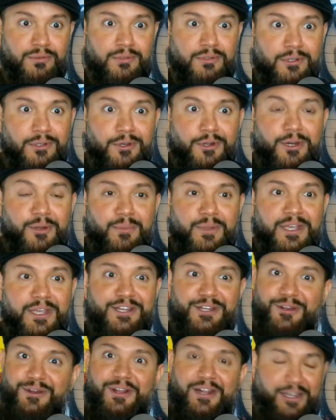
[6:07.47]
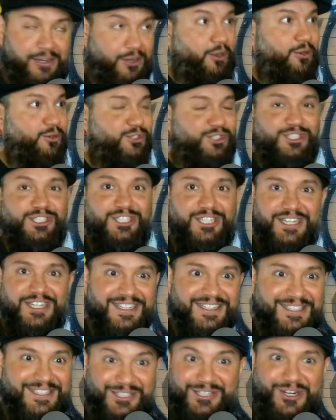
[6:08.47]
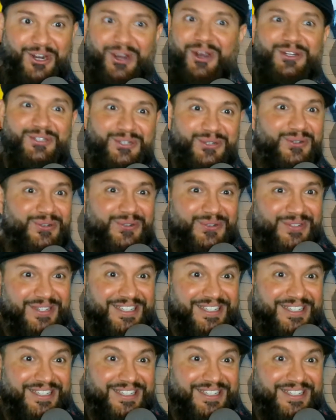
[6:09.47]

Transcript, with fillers: You know yeah, I mean? you're like, oh shit, this is a cartoon.